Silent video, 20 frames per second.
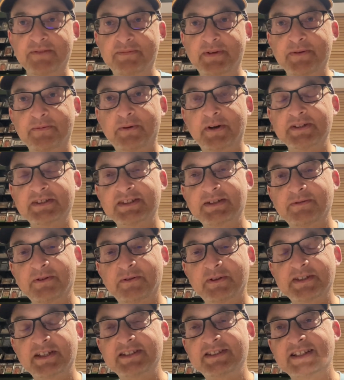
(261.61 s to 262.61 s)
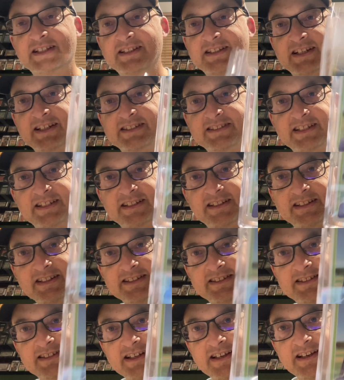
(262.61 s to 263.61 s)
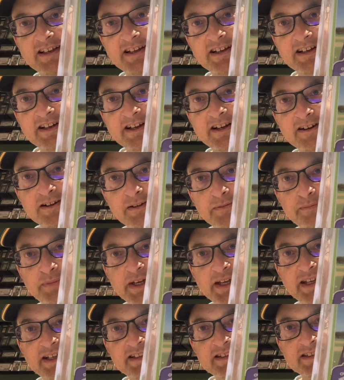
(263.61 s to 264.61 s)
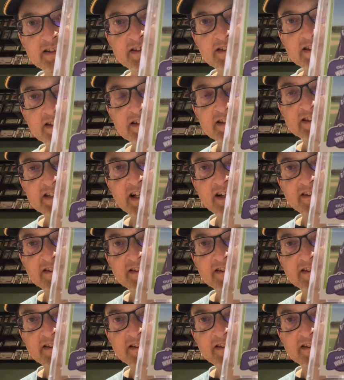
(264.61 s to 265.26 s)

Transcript: But some of the ones I sent in this Harold Baines, shout out